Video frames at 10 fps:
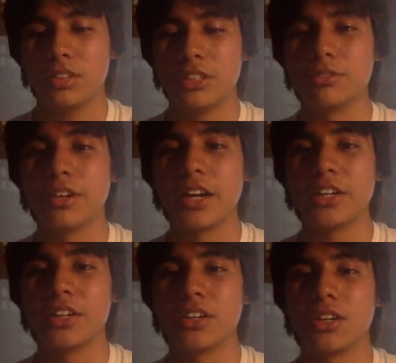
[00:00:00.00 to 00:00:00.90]

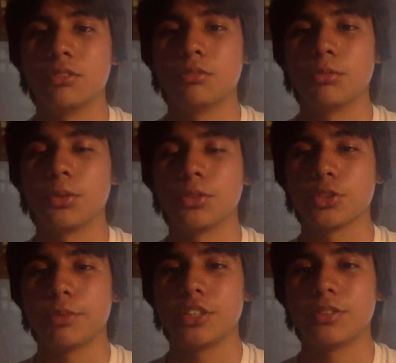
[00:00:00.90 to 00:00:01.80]
dividing of roles
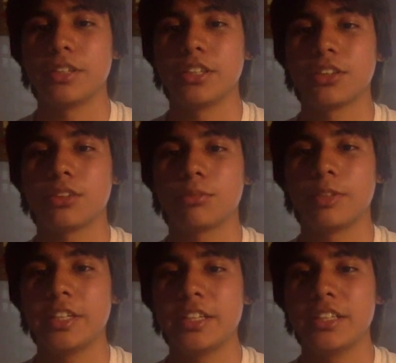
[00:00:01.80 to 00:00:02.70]
between the
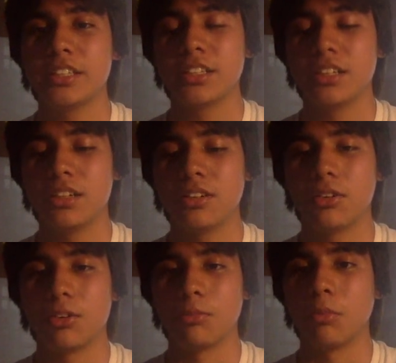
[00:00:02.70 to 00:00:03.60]
3
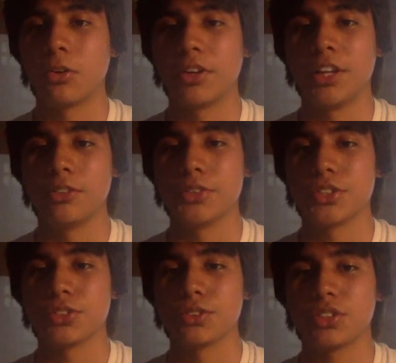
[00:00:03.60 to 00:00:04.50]
or more
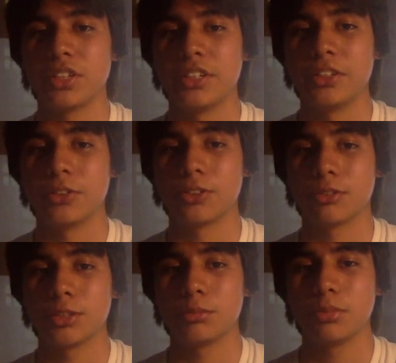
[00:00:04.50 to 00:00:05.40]
individuals in your
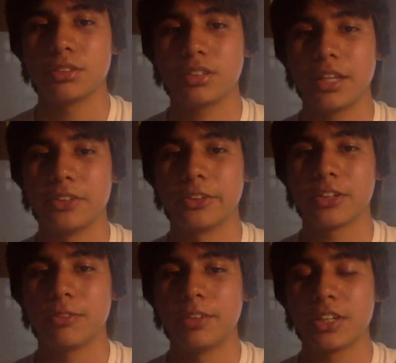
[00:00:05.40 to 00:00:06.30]
group that you're
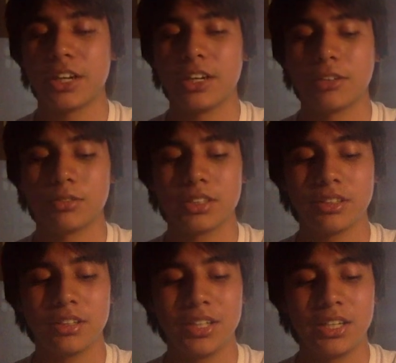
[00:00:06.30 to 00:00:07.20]
communicating with.
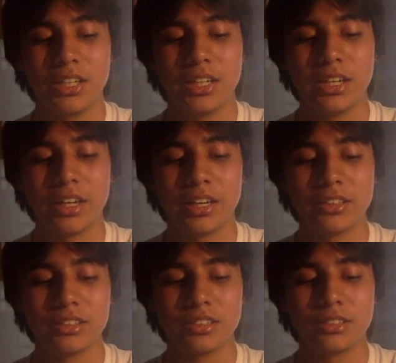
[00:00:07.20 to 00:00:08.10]

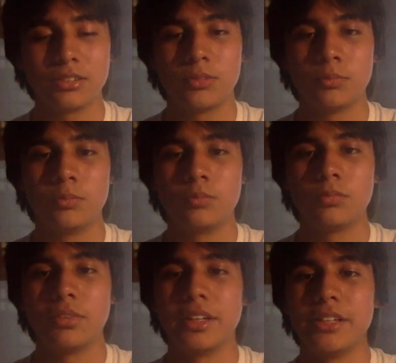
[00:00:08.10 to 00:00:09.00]
And
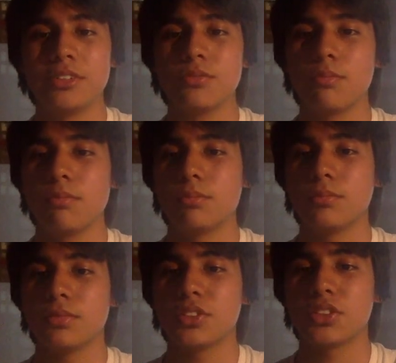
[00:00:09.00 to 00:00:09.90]

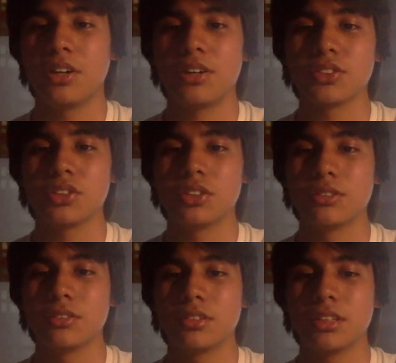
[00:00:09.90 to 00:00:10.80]
it's
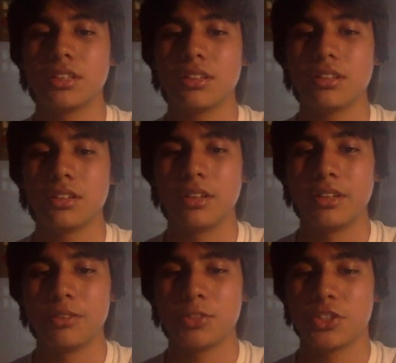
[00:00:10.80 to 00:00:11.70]
also
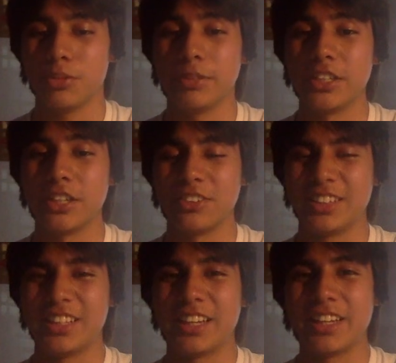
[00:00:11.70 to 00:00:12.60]
should be noted
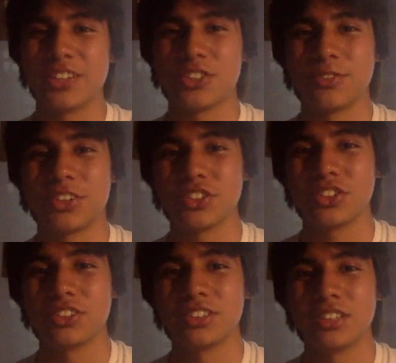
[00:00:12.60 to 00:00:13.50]
that
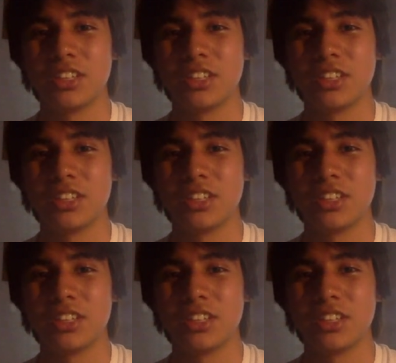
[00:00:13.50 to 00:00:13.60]
interpersonal